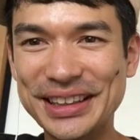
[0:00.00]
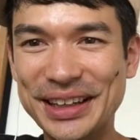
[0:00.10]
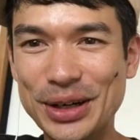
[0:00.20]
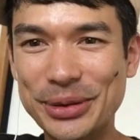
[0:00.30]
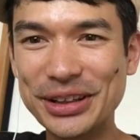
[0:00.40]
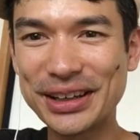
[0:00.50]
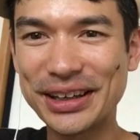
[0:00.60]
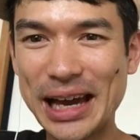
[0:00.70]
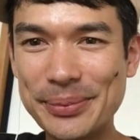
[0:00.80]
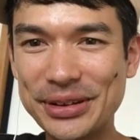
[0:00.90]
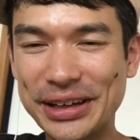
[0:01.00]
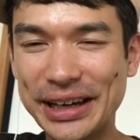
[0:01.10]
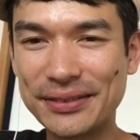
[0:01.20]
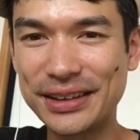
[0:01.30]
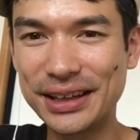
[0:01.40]
Um, but yeah, happy to
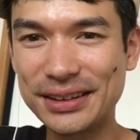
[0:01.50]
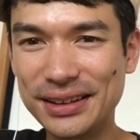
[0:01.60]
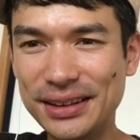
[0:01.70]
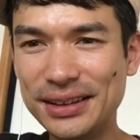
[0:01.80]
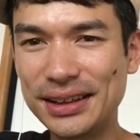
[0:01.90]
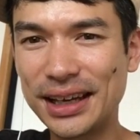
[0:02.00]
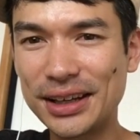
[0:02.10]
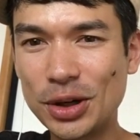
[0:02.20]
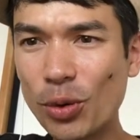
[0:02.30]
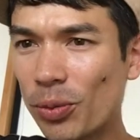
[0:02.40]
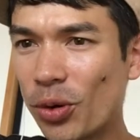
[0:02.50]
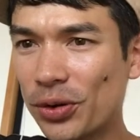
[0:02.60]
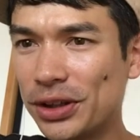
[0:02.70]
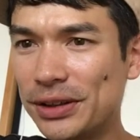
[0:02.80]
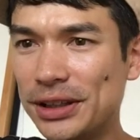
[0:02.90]
have that. And uh, more
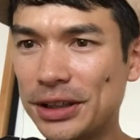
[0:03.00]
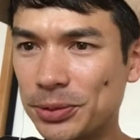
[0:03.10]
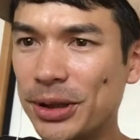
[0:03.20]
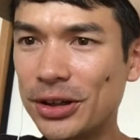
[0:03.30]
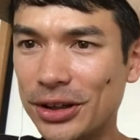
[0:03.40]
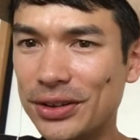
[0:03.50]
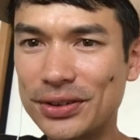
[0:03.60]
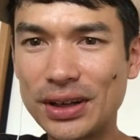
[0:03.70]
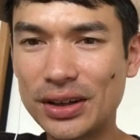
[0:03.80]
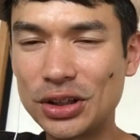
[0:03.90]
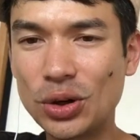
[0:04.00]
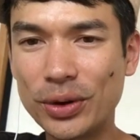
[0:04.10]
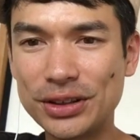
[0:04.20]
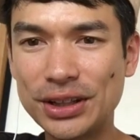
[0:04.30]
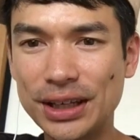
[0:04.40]
importantly, the experience. Now I know
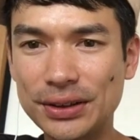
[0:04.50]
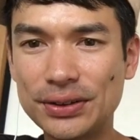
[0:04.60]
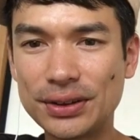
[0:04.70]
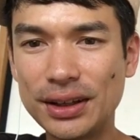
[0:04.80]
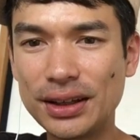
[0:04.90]
what it takes.